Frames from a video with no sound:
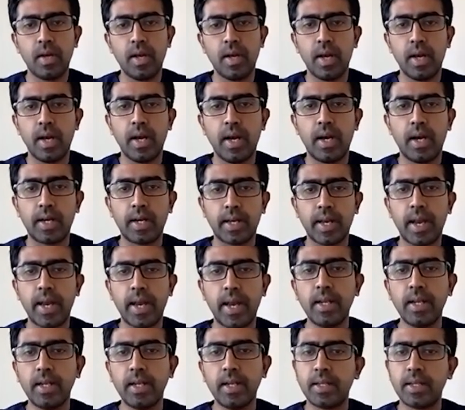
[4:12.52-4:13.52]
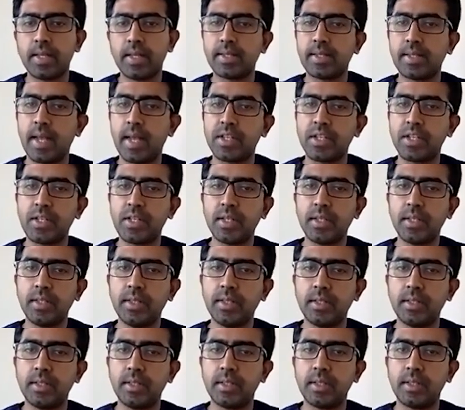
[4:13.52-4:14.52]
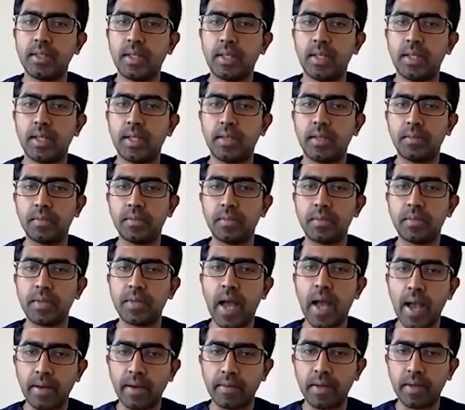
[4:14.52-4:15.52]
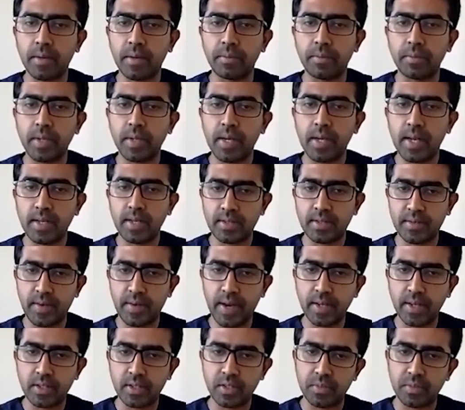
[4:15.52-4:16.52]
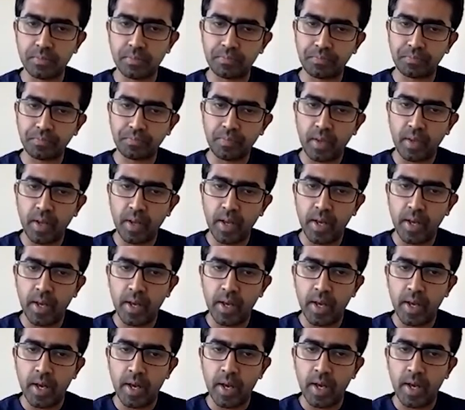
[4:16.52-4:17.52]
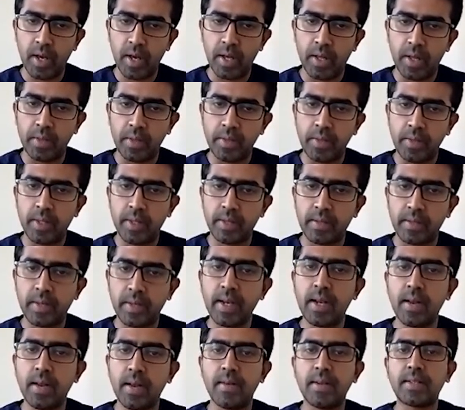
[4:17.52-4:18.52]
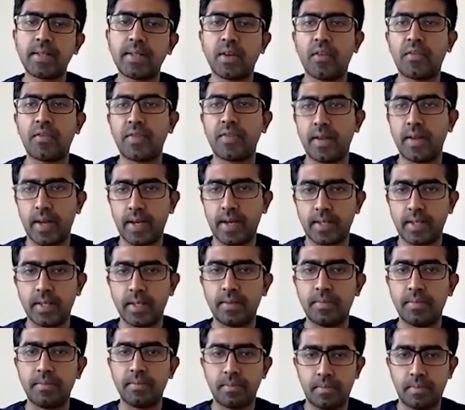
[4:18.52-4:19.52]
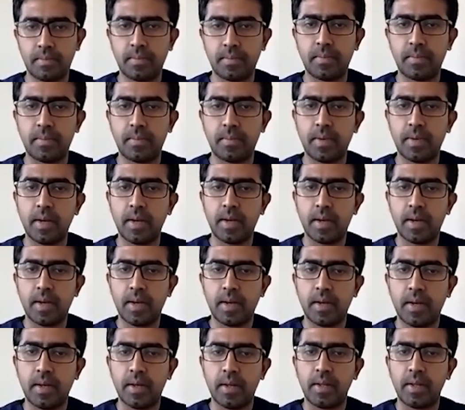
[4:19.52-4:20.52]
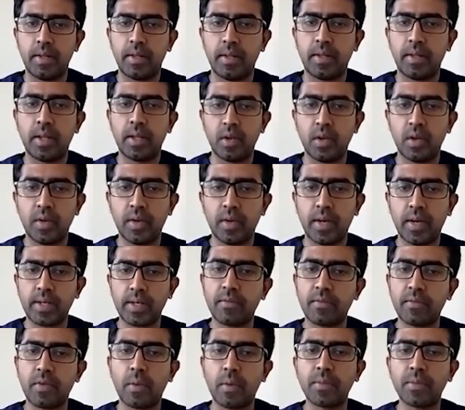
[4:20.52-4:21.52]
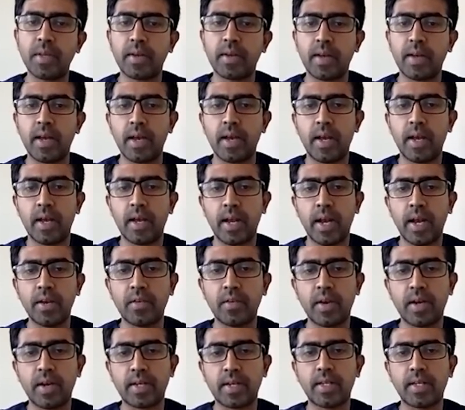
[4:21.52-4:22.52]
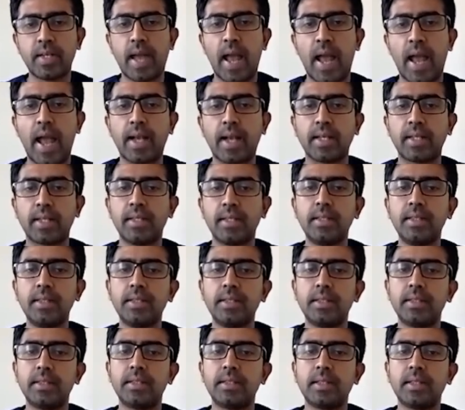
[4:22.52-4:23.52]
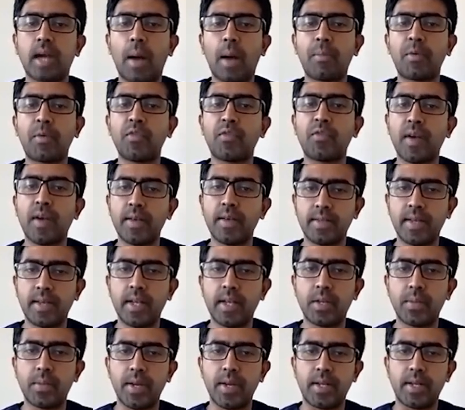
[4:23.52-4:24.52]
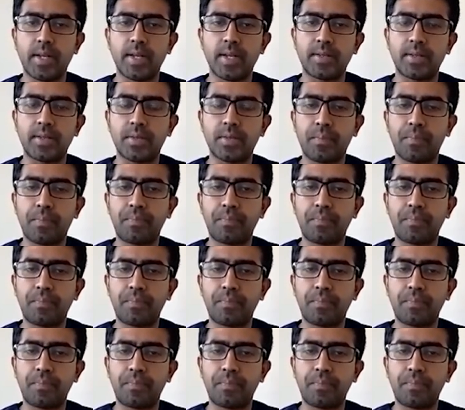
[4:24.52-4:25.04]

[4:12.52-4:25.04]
Again, this sagittal diagram illustrates the three levels of the rectum. The lower rectum from the anorectal angle up to 5 centimeters.